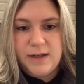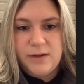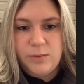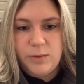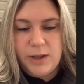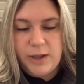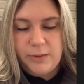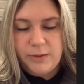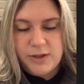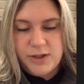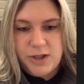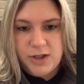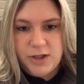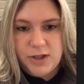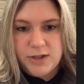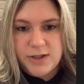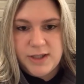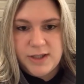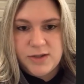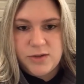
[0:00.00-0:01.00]
I went to
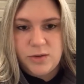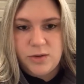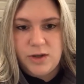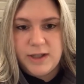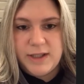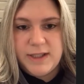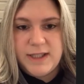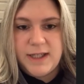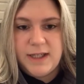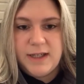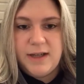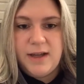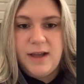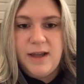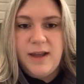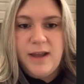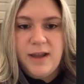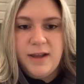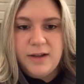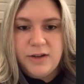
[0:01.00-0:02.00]
nursing school, I did
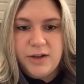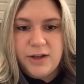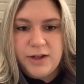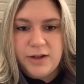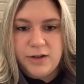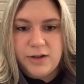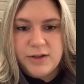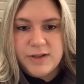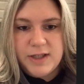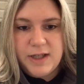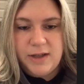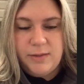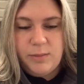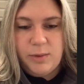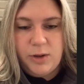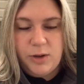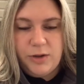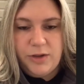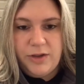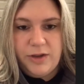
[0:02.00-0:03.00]
clinicals in
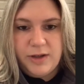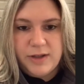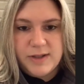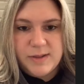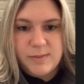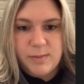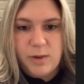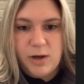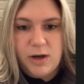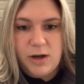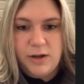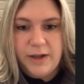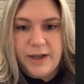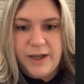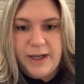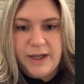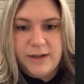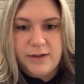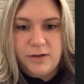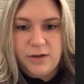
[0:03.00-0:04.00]
both a small
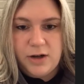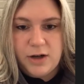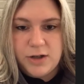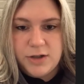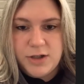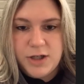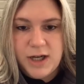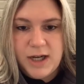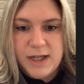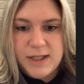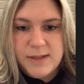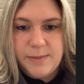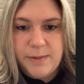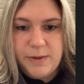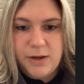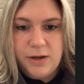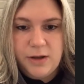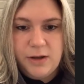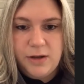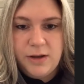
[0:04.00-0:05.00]
and large
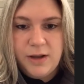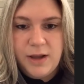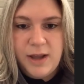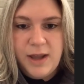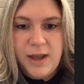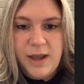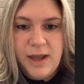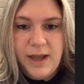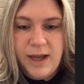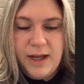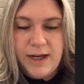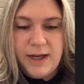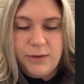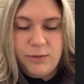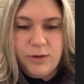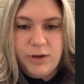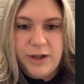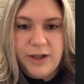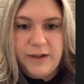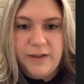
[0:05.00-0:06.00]
hospital. And I
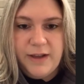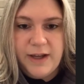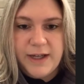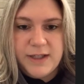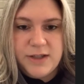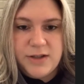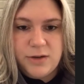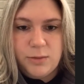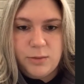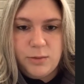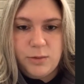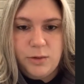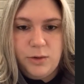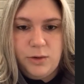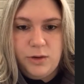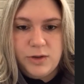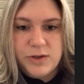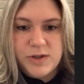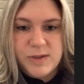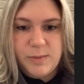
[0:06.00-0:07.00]
really liked the
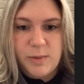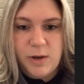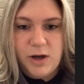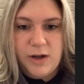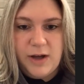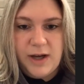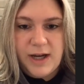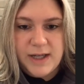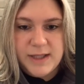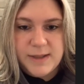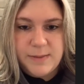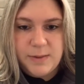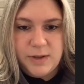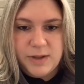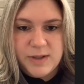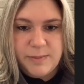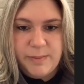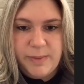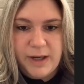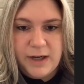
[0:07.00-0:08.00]
rural small
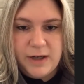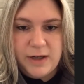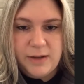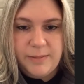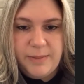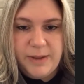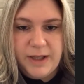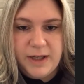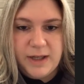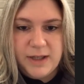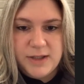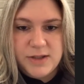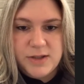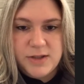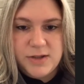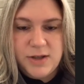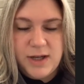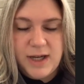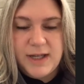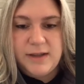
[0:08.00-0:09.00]
hospitals better
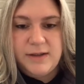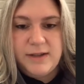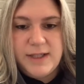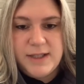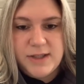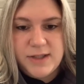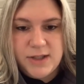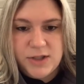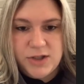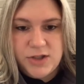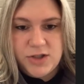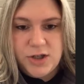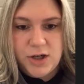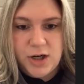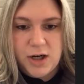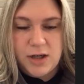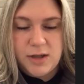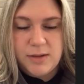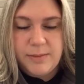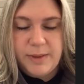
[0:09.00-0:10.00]
because, at least to
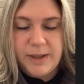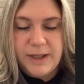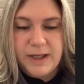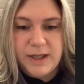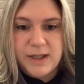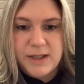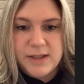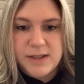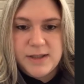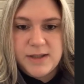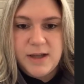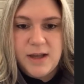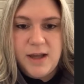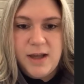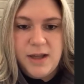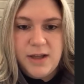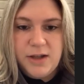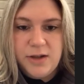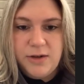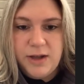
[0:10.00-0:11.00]
start, because
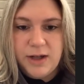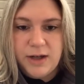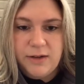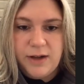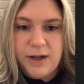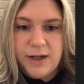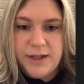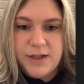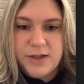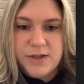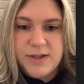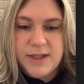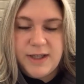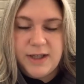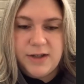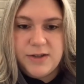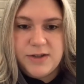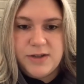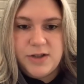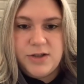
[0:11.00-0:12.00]
you get a lot of your
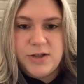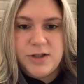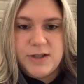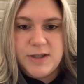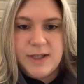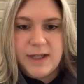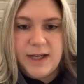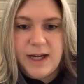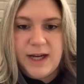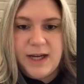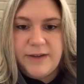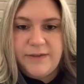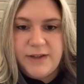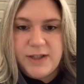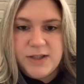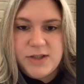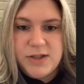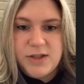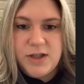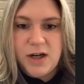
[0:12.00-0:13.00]
skills such as IV
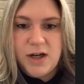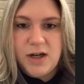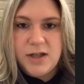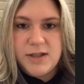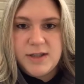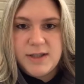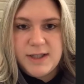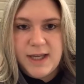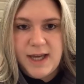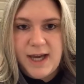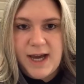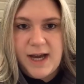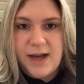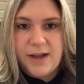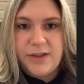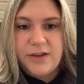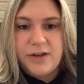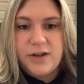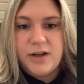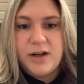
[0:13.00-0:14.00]
starts,
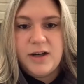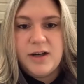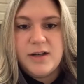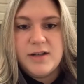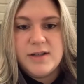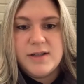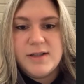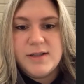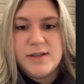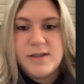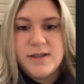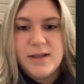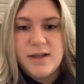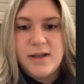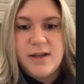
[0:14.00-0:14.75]
catheters,